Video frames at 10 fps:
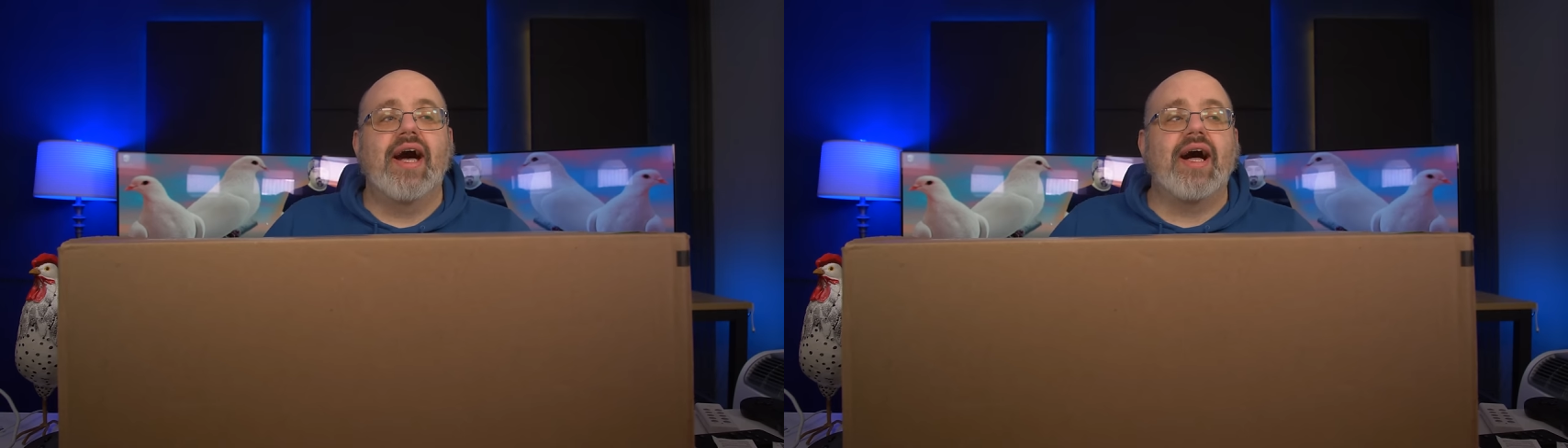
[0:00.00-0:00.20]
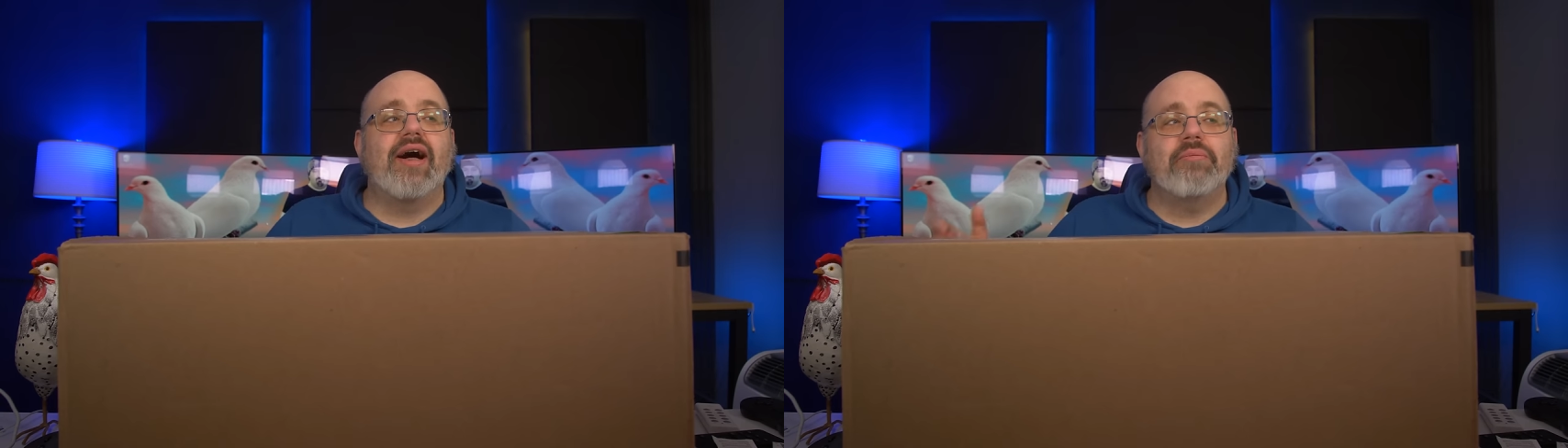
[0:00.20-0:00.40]

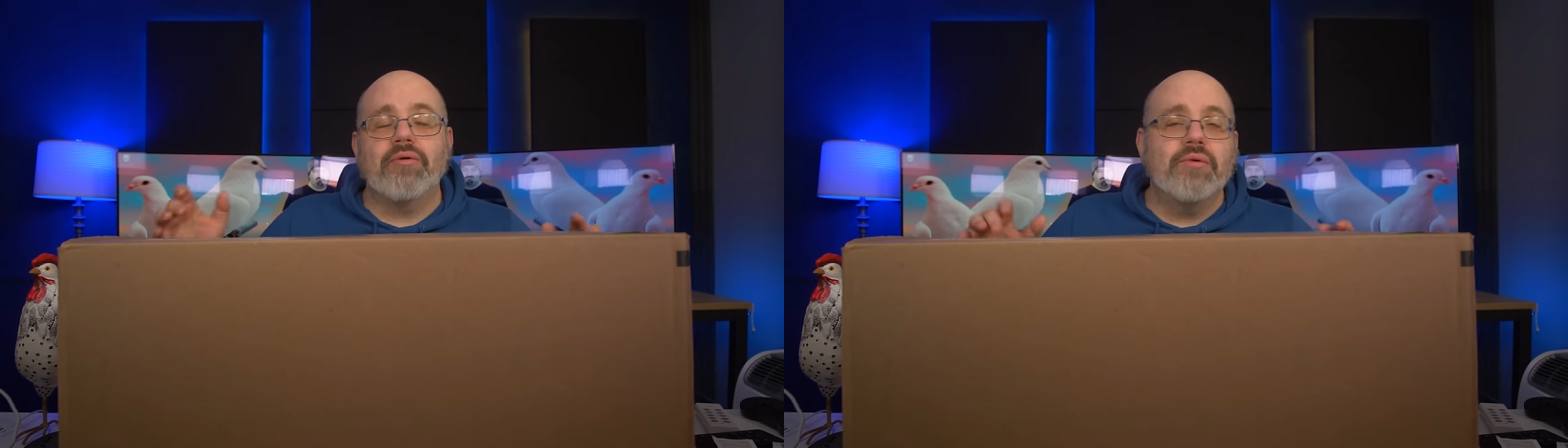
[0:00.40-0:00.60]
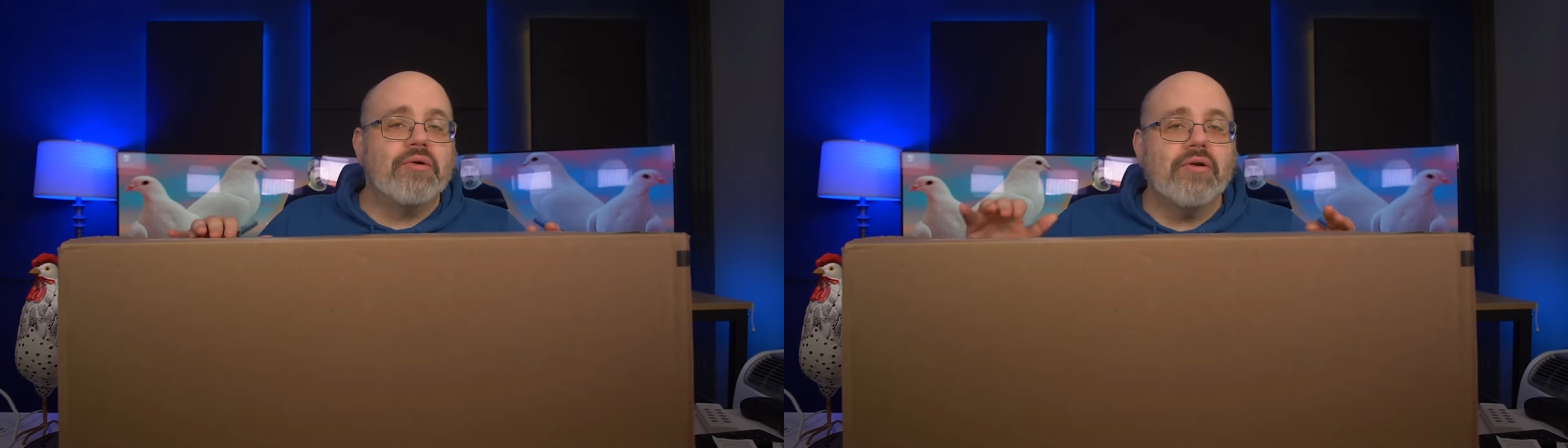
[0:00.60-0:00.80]
uh, but
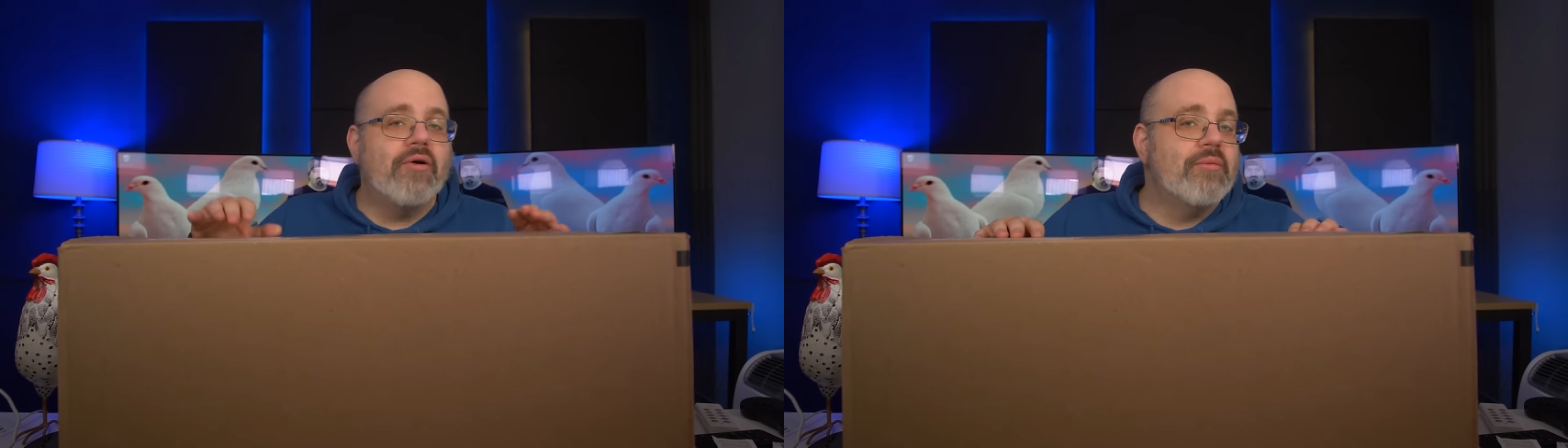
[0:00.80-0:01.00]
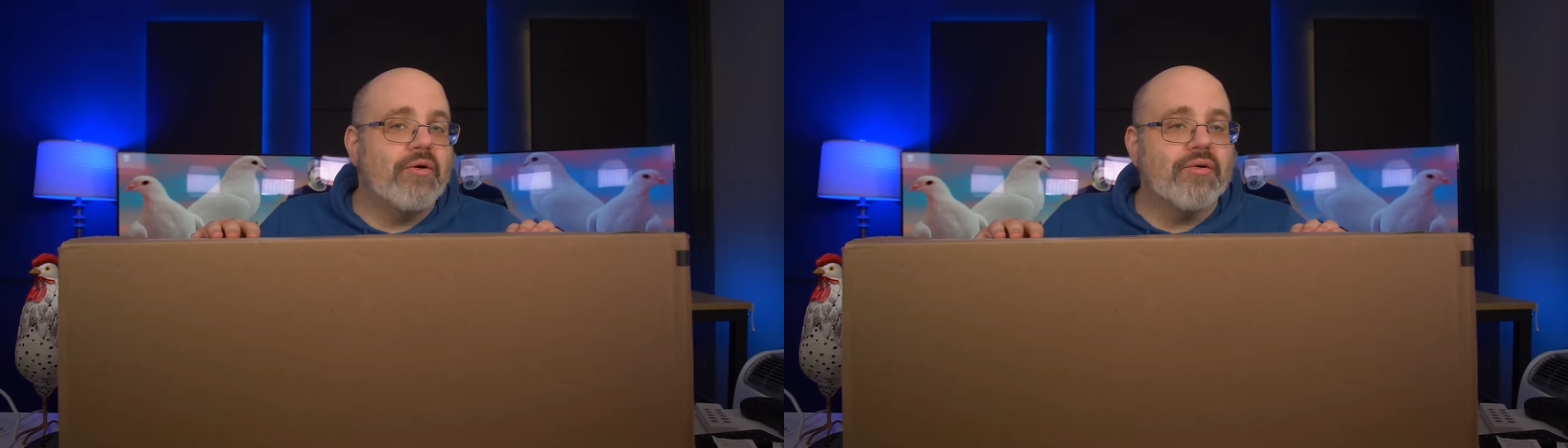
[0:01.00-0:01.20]
we'll
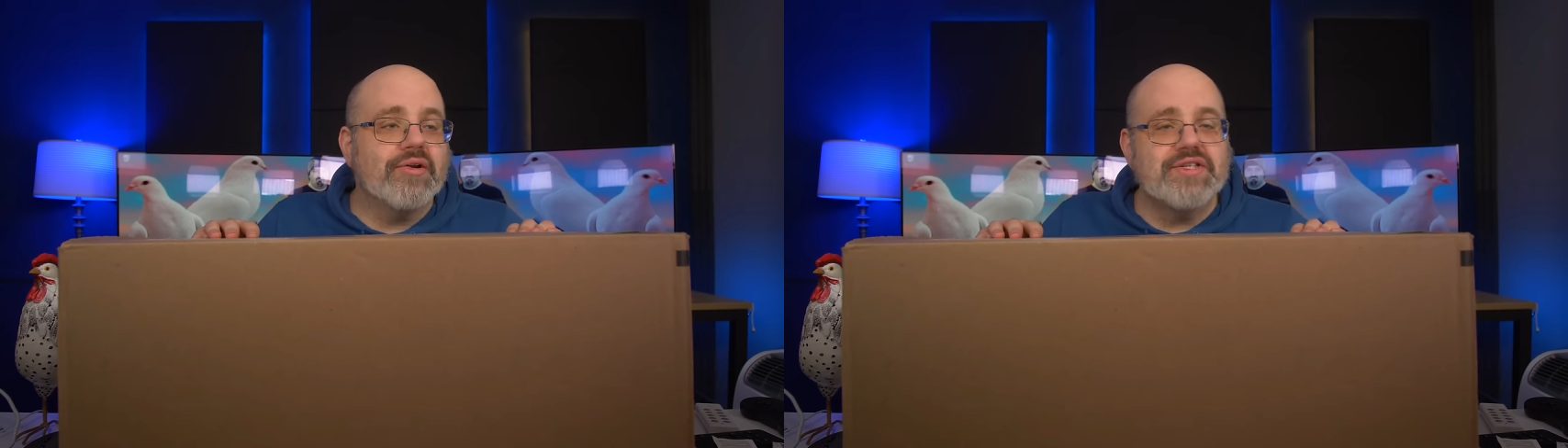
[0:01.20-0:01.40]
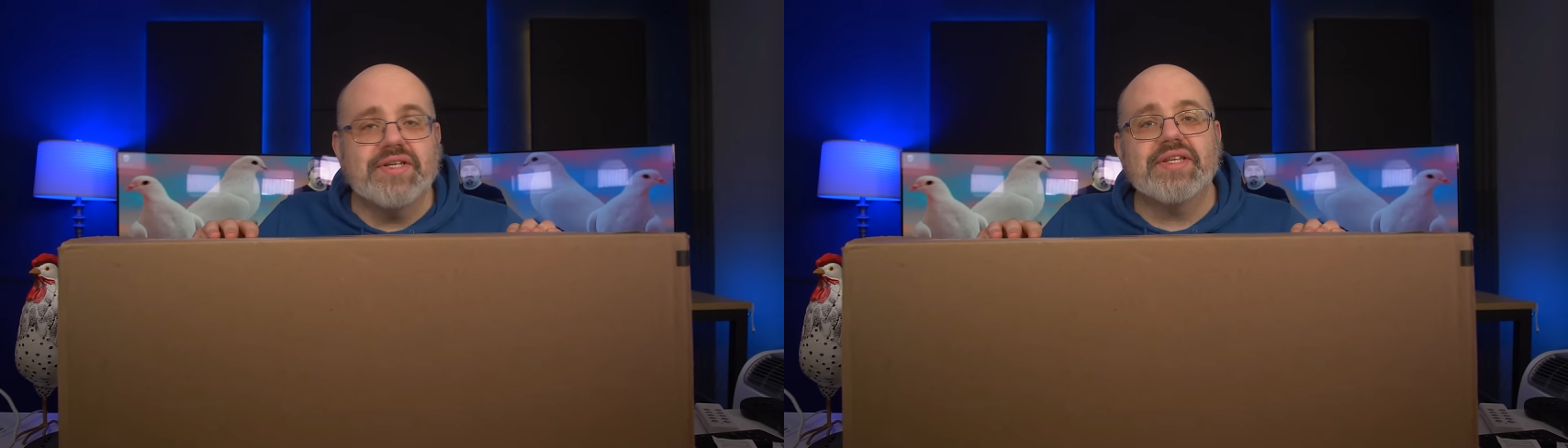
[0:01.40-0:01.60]
go more
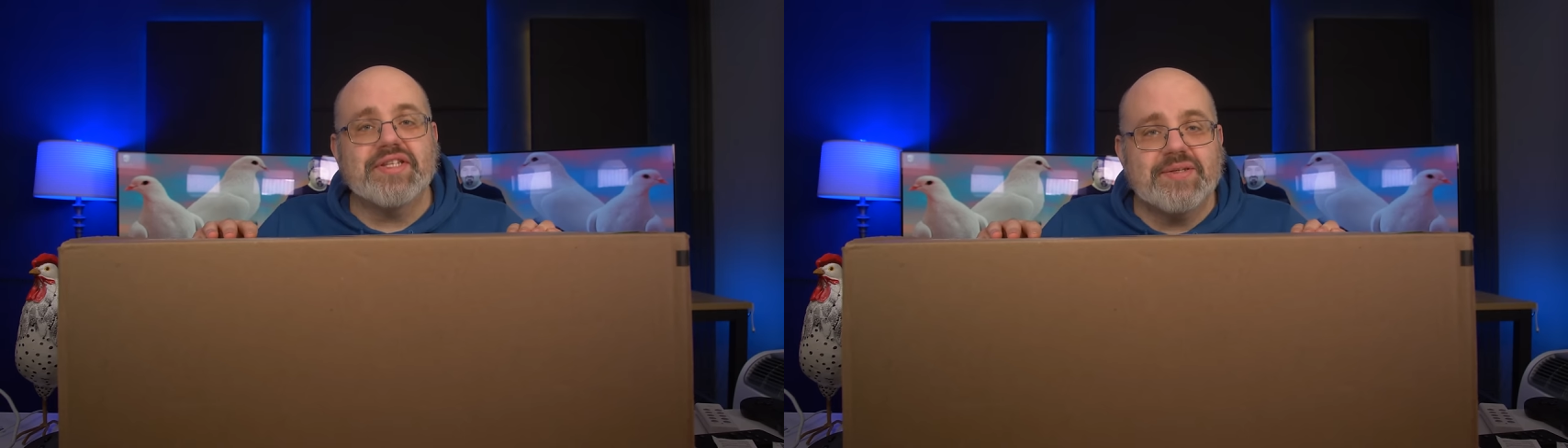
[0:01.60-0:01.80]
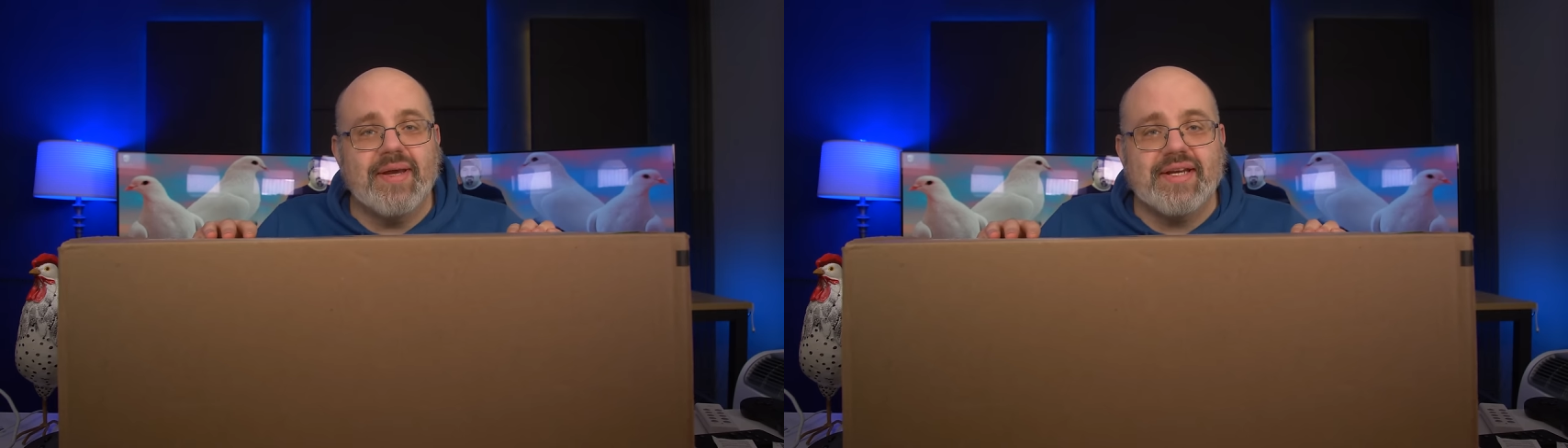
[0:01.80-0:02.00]
into the
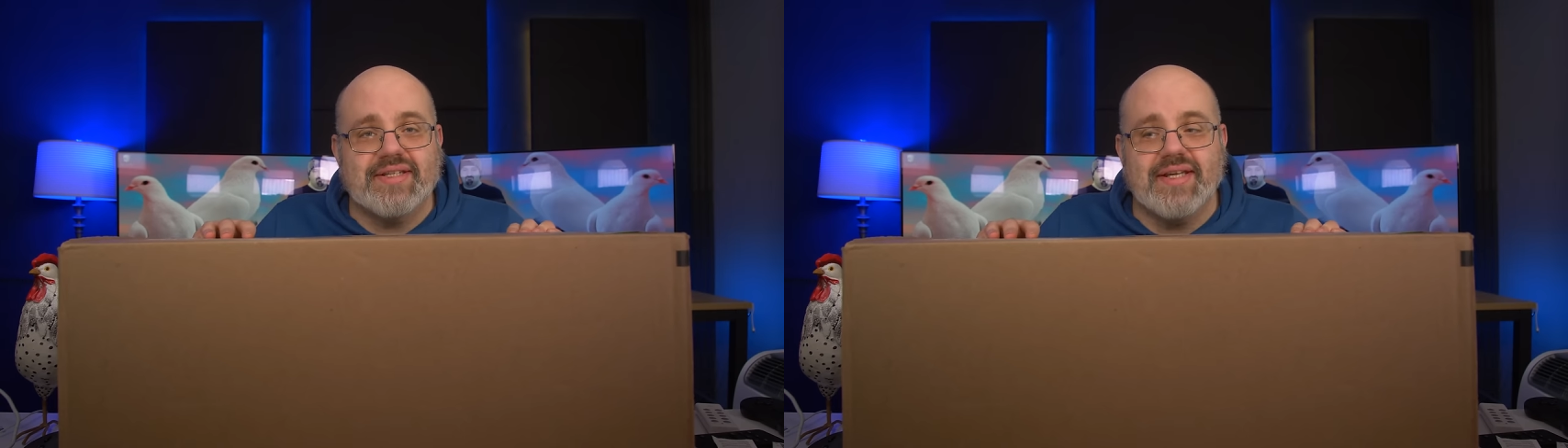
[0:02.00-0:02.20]
specs